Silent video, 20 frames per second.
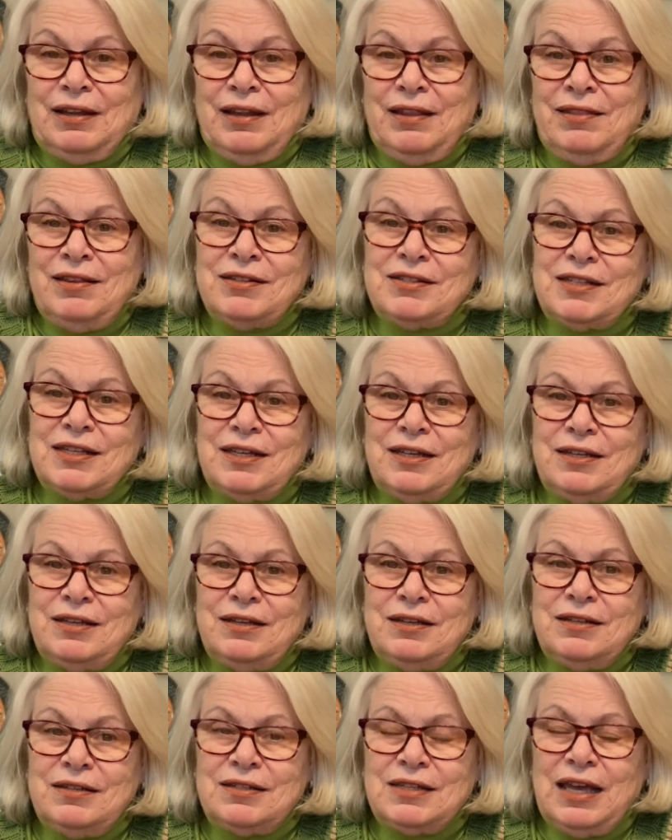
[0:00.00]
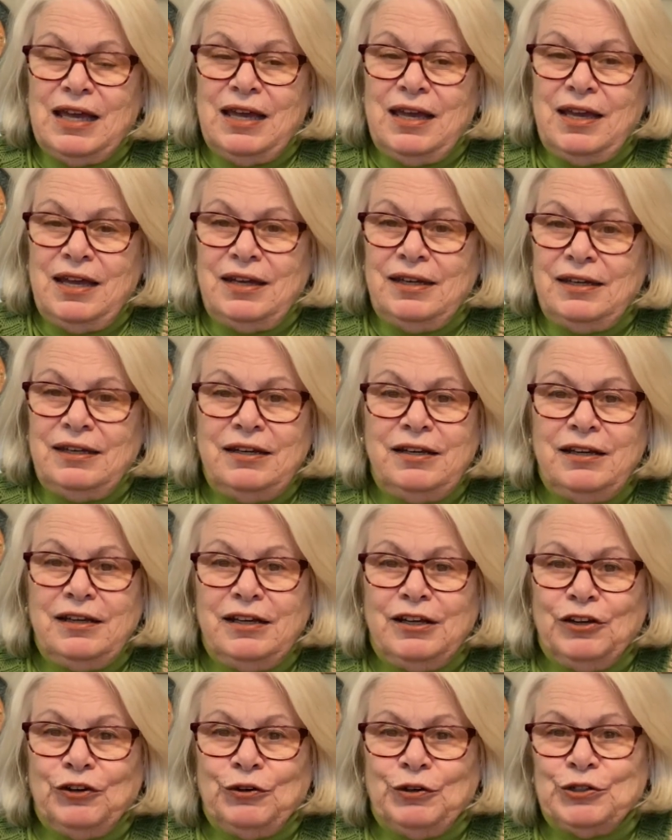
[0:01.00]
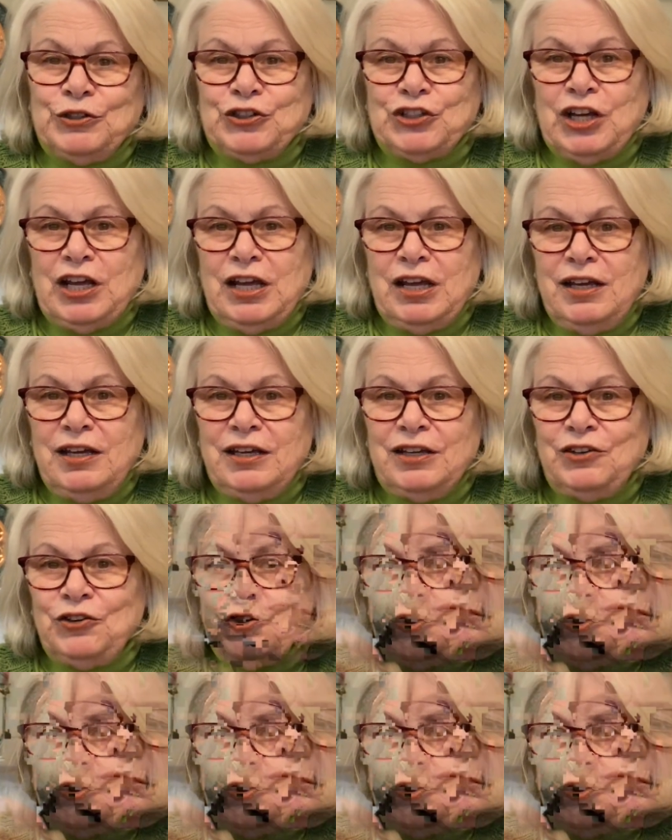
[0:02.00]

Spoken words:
This is a knitting and crocheting and